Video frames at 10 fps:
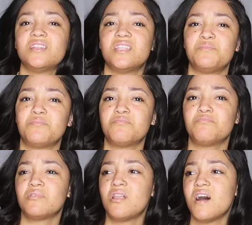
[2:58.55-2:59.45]
lip
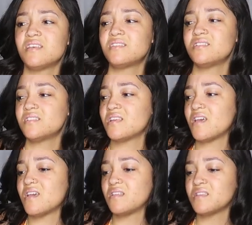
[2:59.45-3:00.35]
gloss
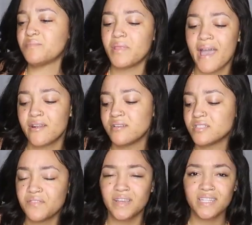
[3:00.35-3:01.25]
and lip liner and
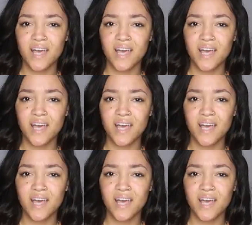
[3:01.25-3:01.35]
stuff like